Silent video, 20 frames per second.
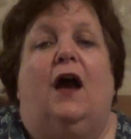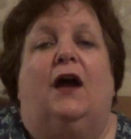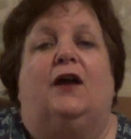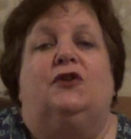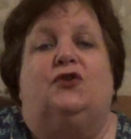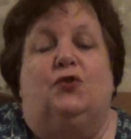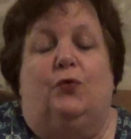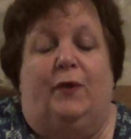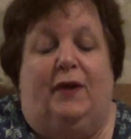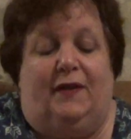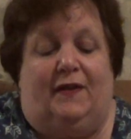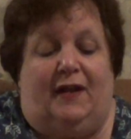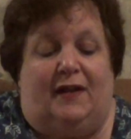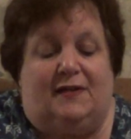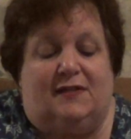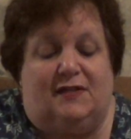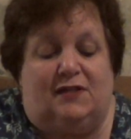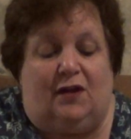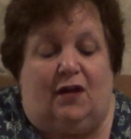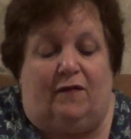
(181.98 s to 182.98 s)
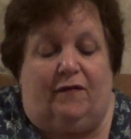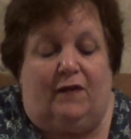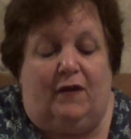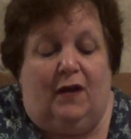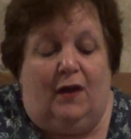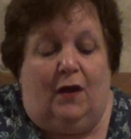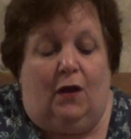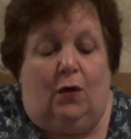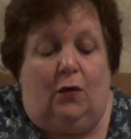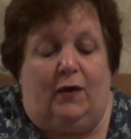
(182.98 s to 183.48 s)
on doing that
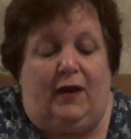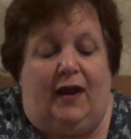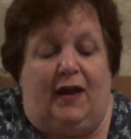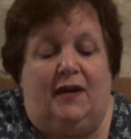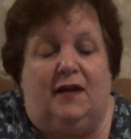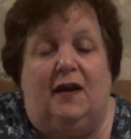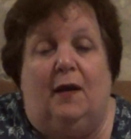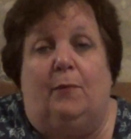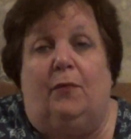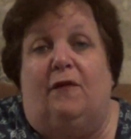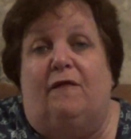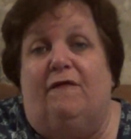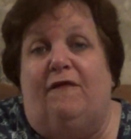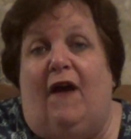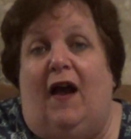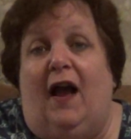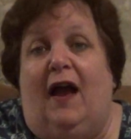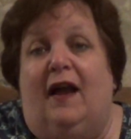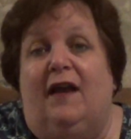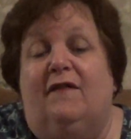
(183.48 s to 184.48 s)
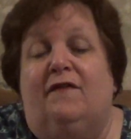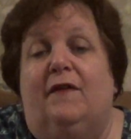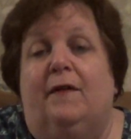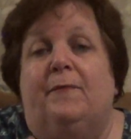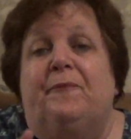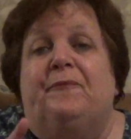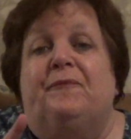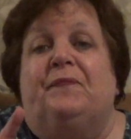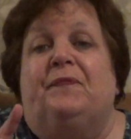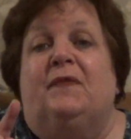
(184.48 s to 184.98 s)
stuff. Okay, number 5,
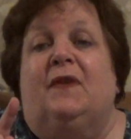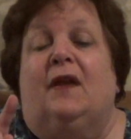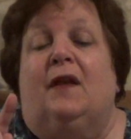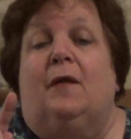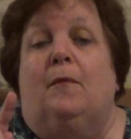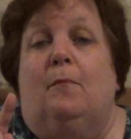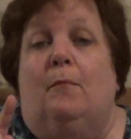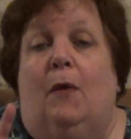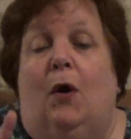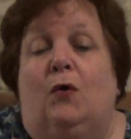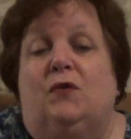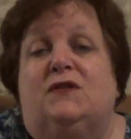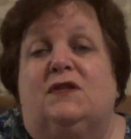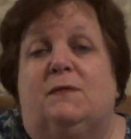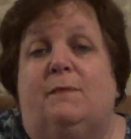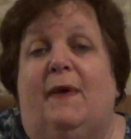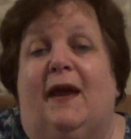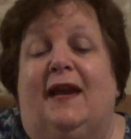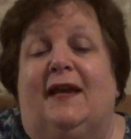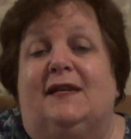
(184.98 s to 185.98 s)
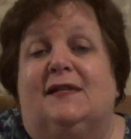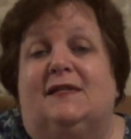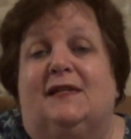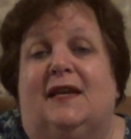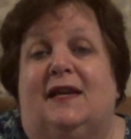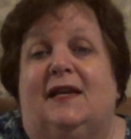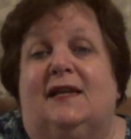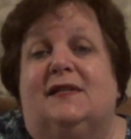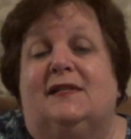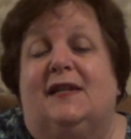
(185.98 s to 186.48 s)
most
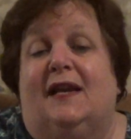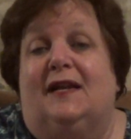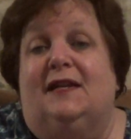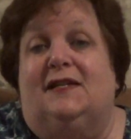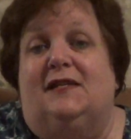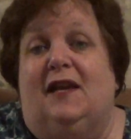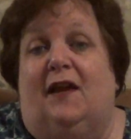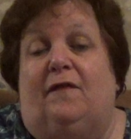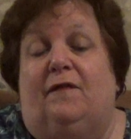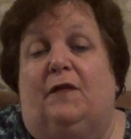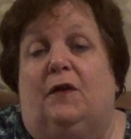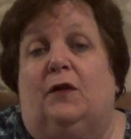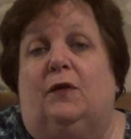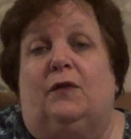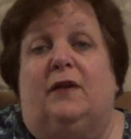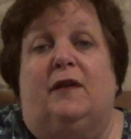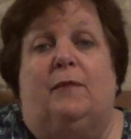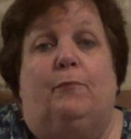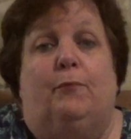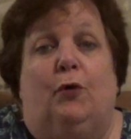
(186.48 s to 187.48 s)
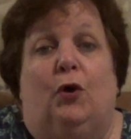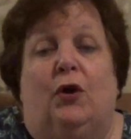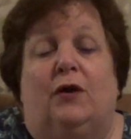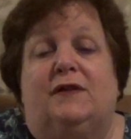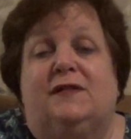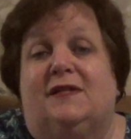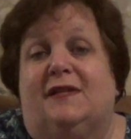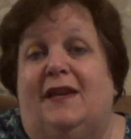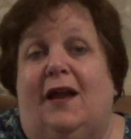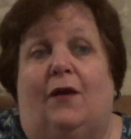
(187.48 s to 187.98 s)
magazines and definitely
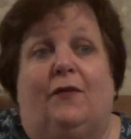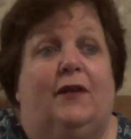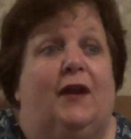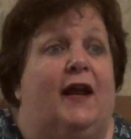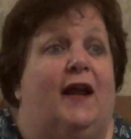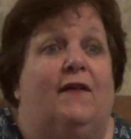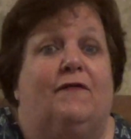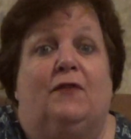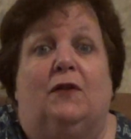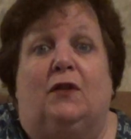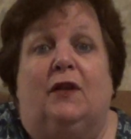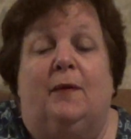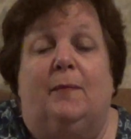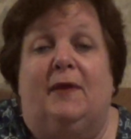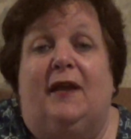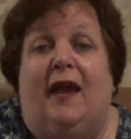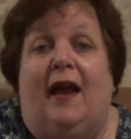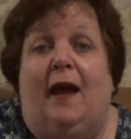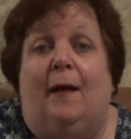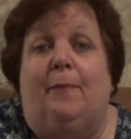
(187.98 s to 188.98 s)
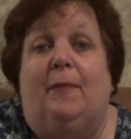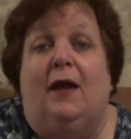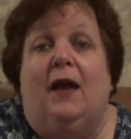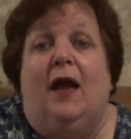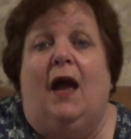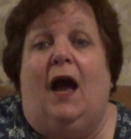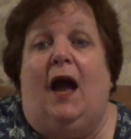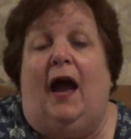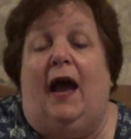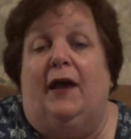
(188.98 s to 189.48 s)
books. Now that I have the Libby app,
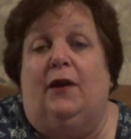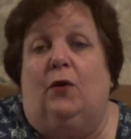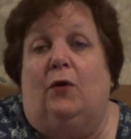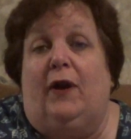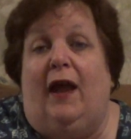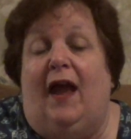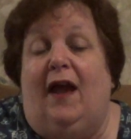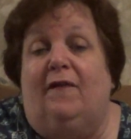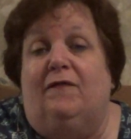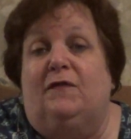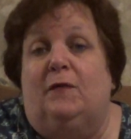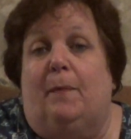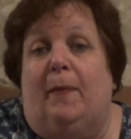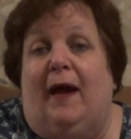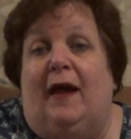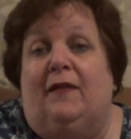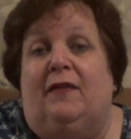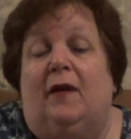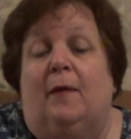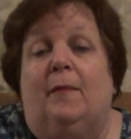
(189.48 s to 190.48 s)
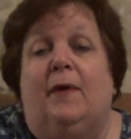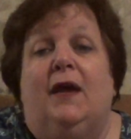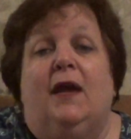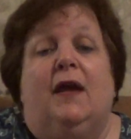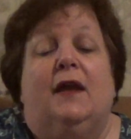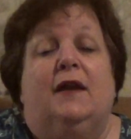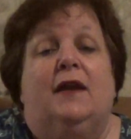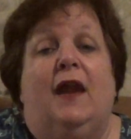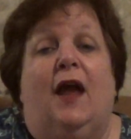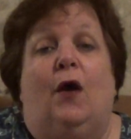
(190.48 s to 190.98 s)
I don't have to buy them.
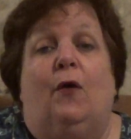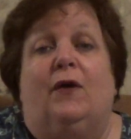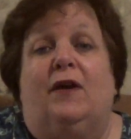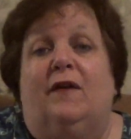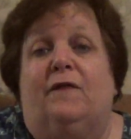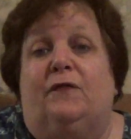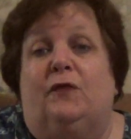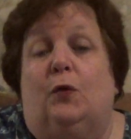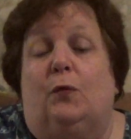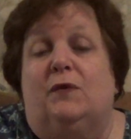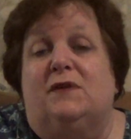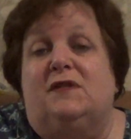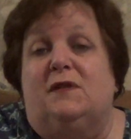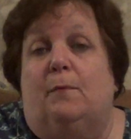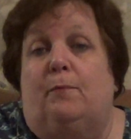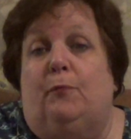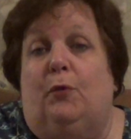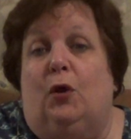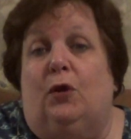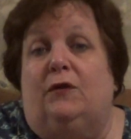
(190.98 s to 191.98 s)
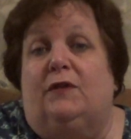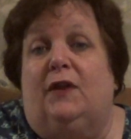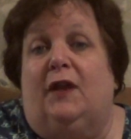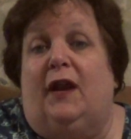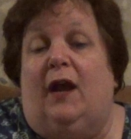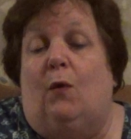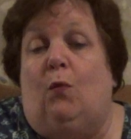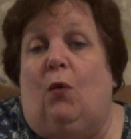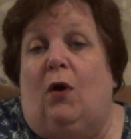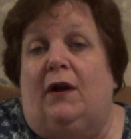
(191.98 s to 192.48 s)
Now, if there was a book
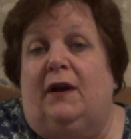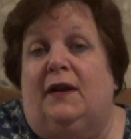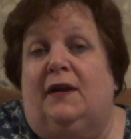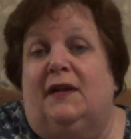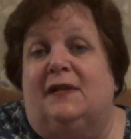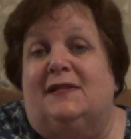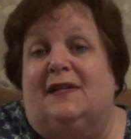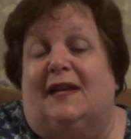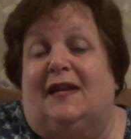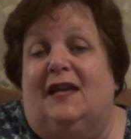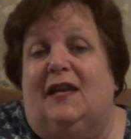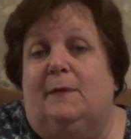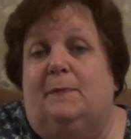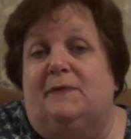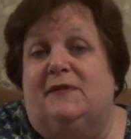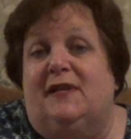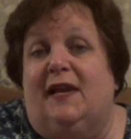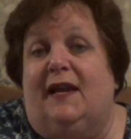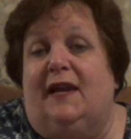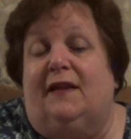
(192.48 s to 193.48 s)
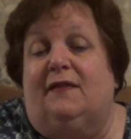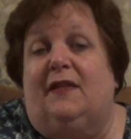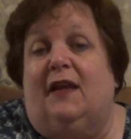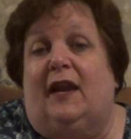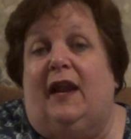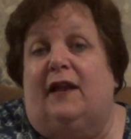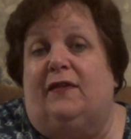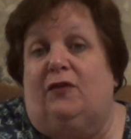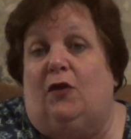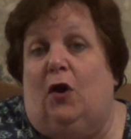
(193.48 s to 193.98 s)
that I wanted as a keepsake
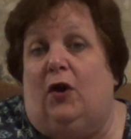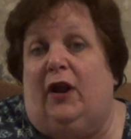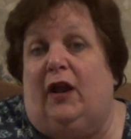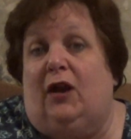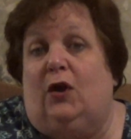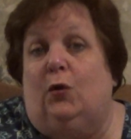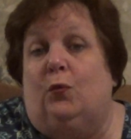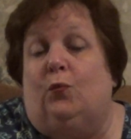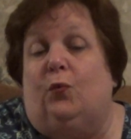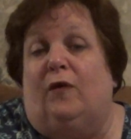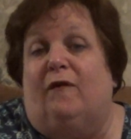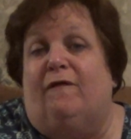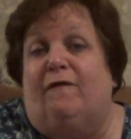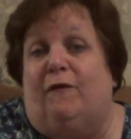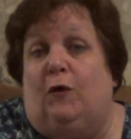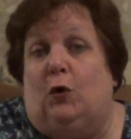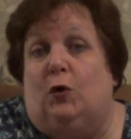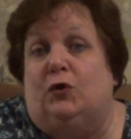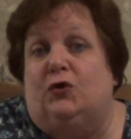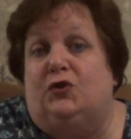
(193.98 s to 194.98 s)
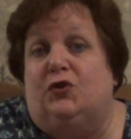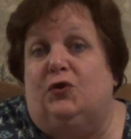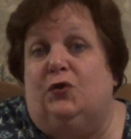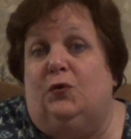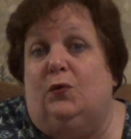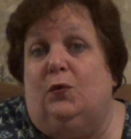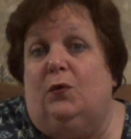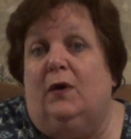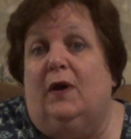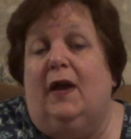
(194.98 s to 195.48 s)
that I thought I could refer
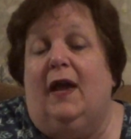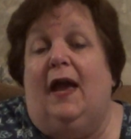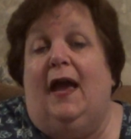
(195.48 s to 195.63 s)
to,